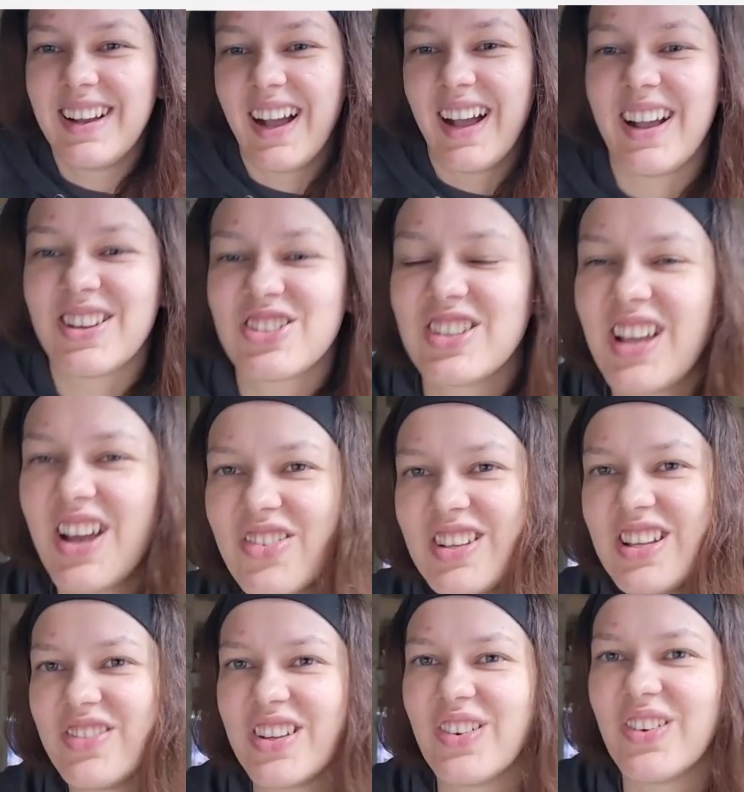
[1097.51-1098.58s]
I actually haven't
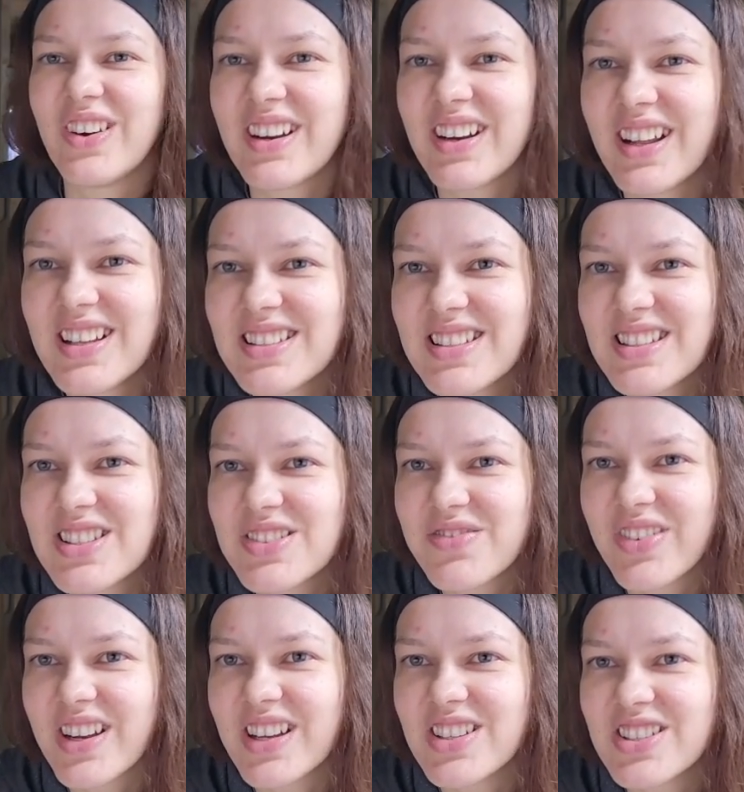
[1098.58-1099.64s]
even organized the
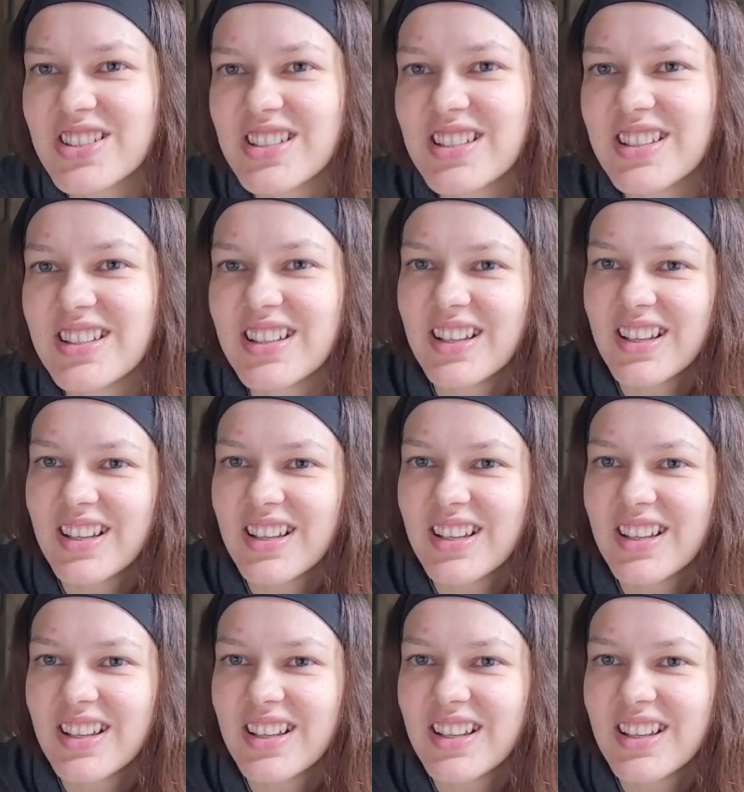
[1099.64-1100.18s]
spreadsheet.